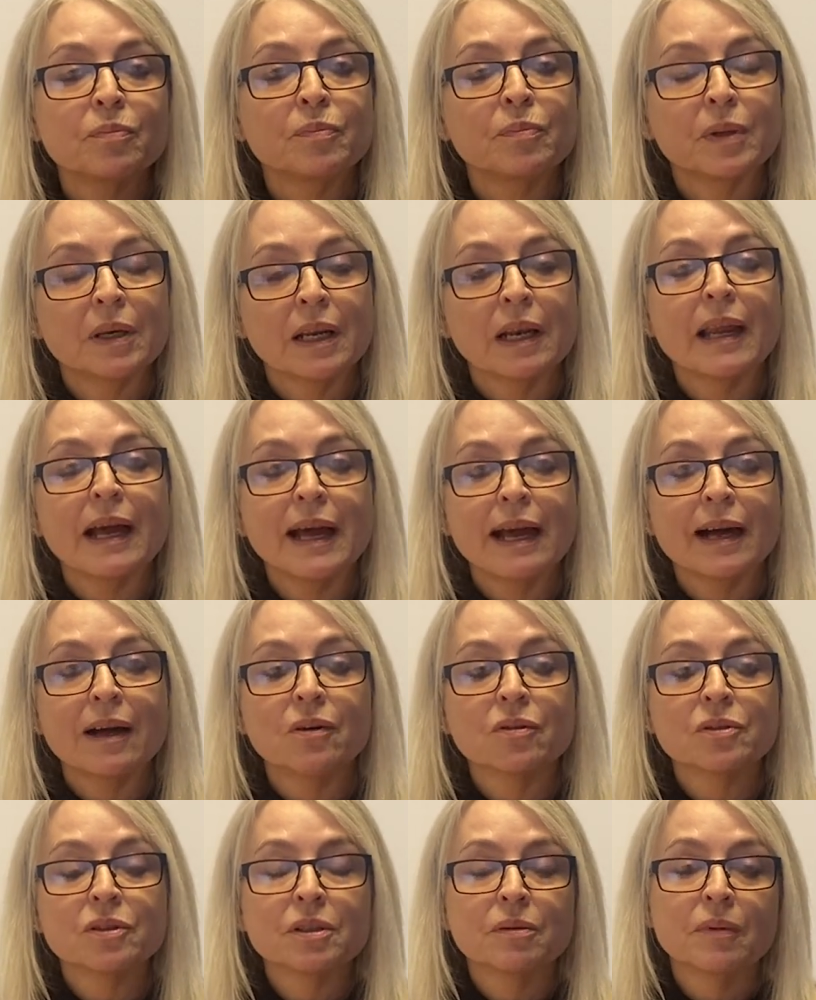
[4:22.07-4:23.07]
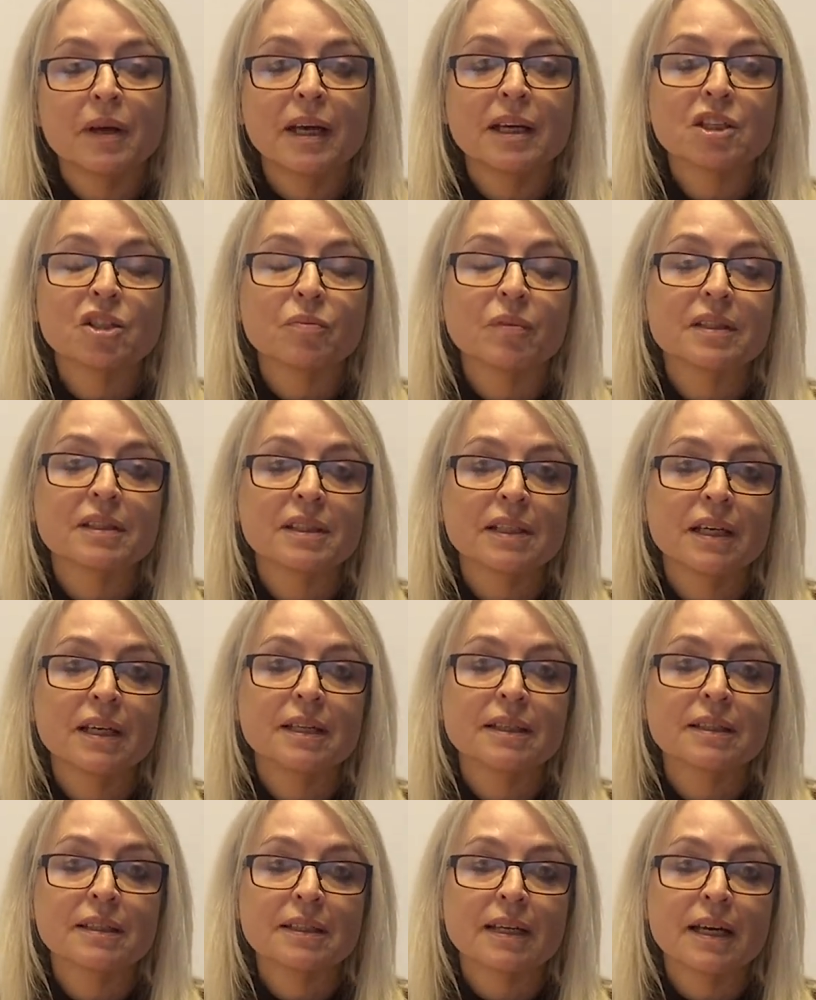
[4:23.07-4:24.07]
been allowed, HMRC
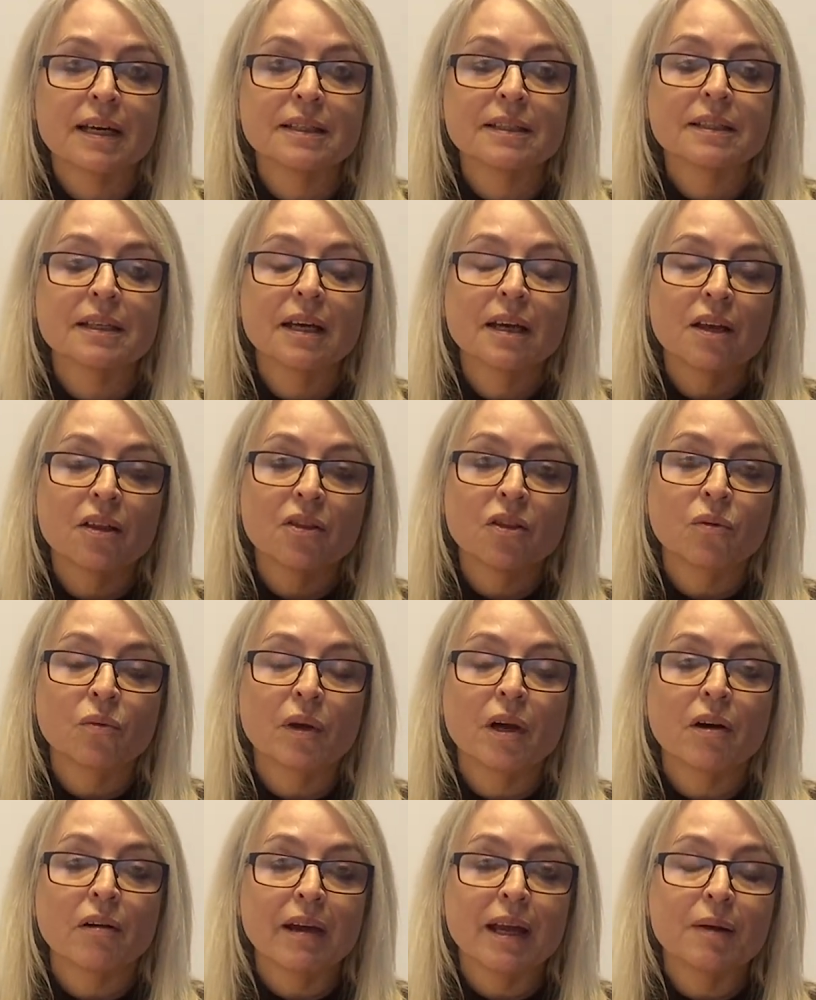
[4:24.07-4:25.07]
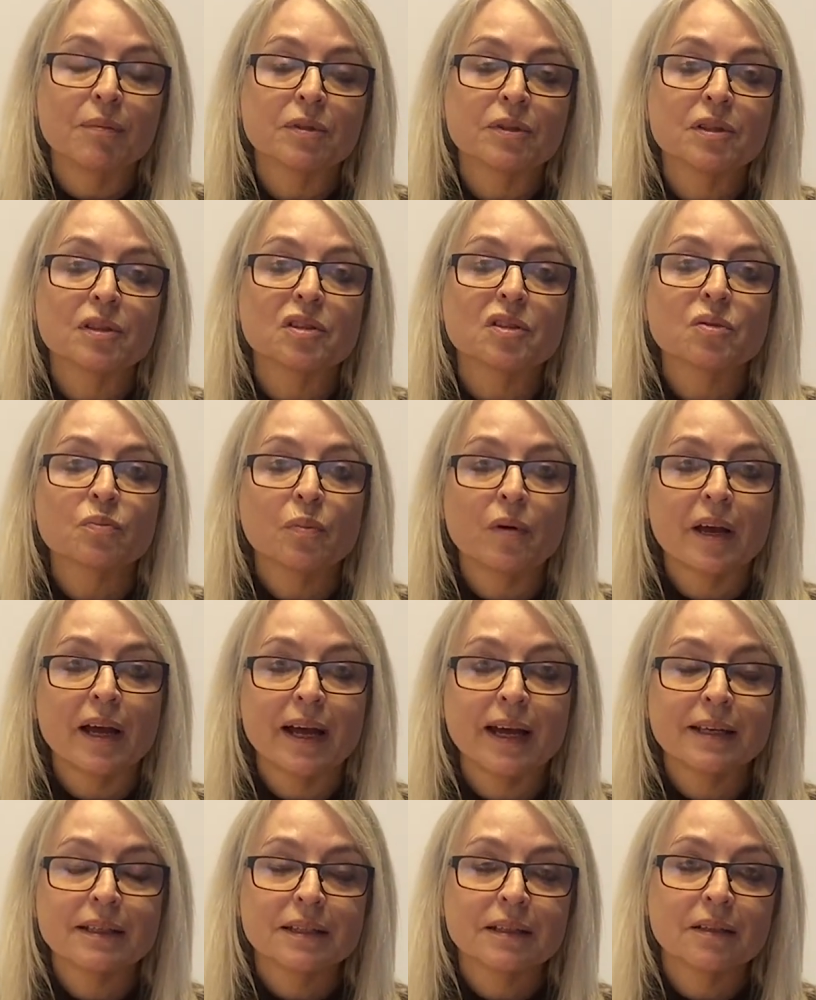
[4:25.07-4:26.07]
says that we are able to
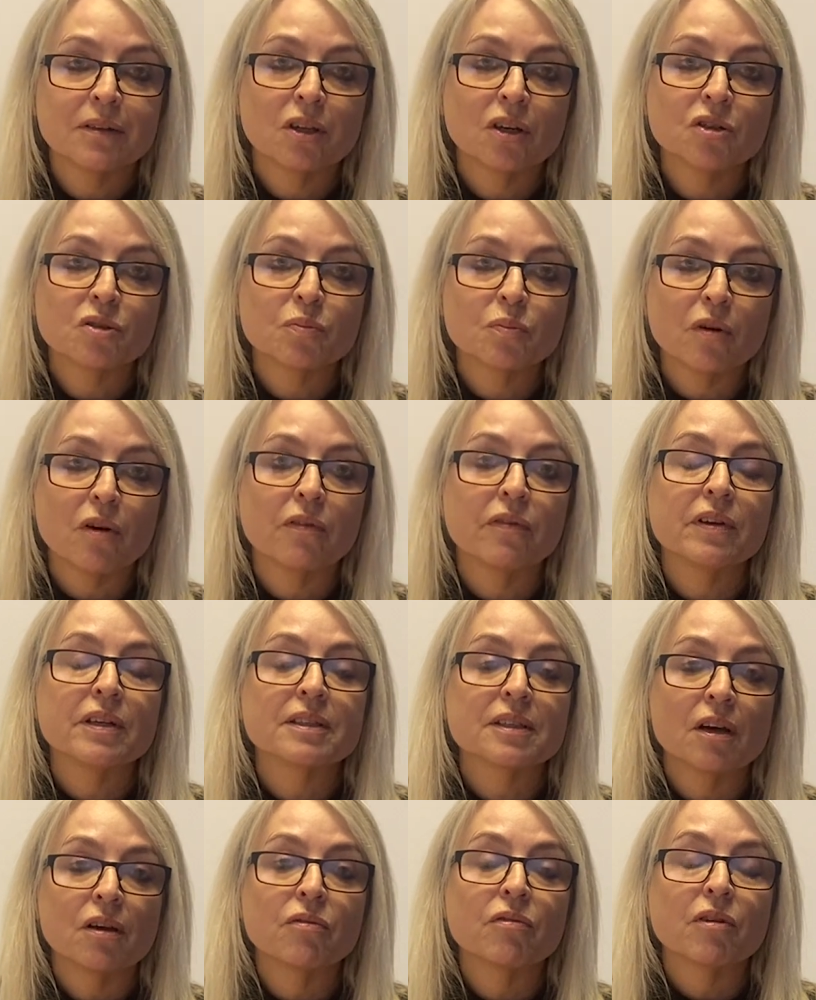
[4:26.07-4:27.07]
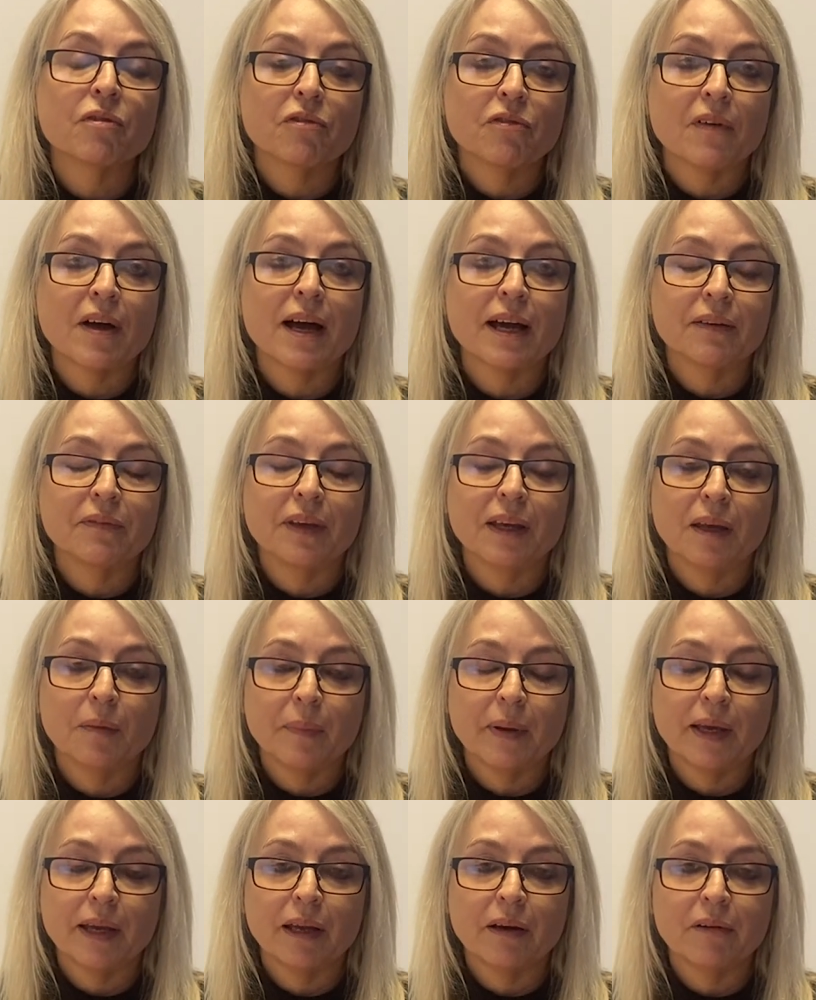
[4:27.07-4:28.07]
spread those profits over a 5-year
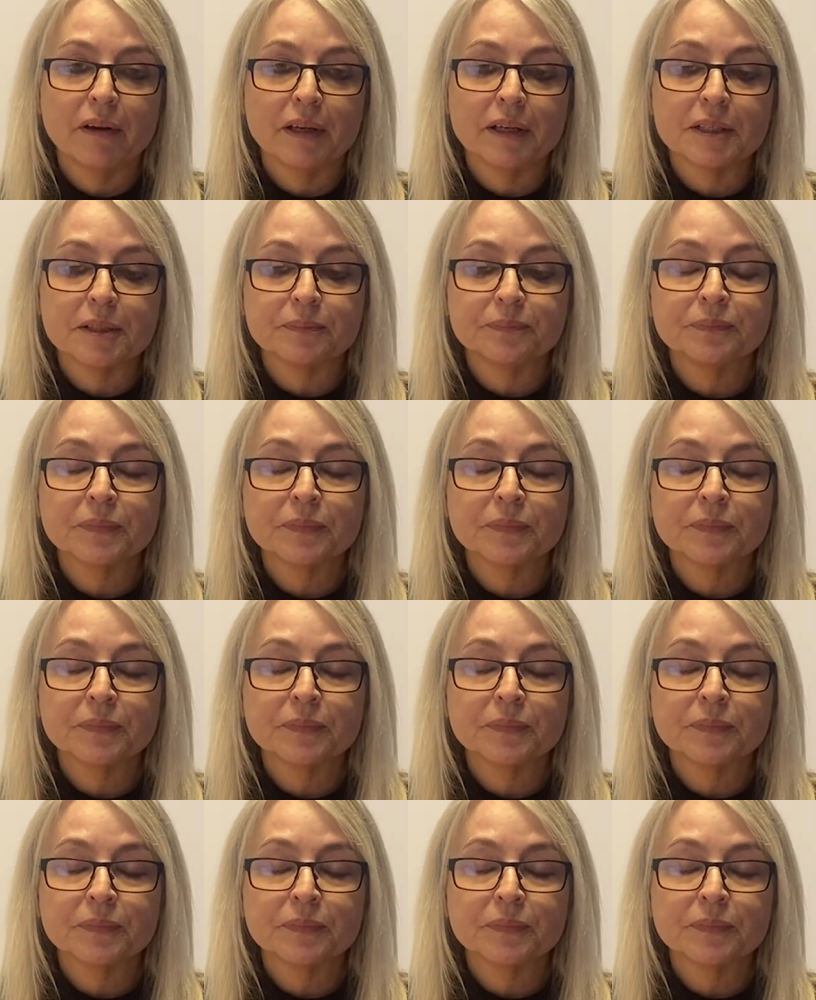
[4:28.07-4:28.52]
period